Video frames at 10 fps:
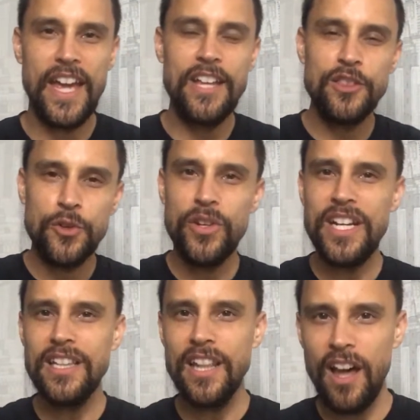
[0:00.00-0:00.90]
In
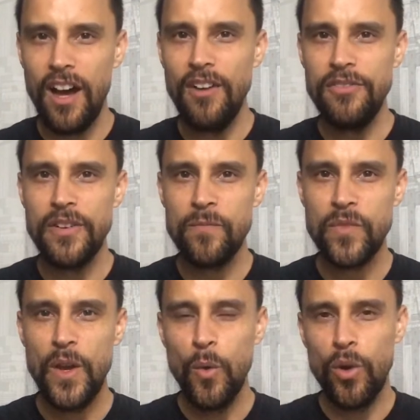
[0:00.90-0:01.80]
3 in Love,
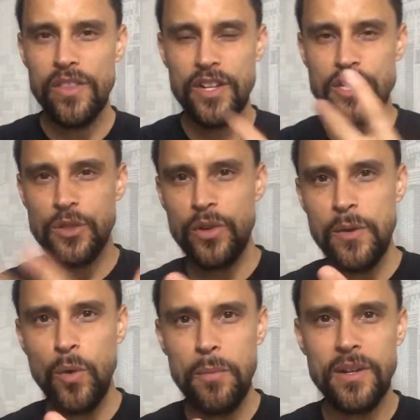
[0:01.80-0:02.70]
where there's 3
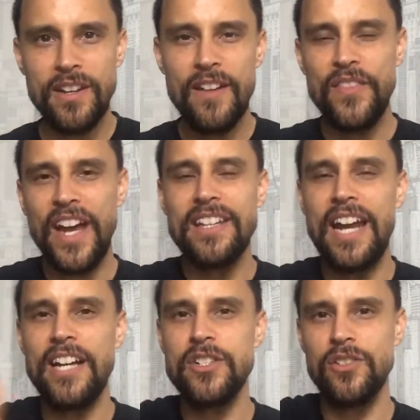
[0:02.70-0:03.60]
women, that
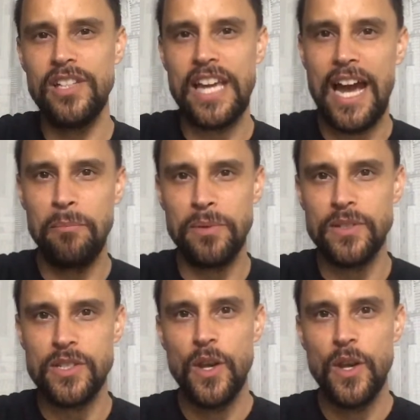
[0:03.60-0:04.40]
naturally happens.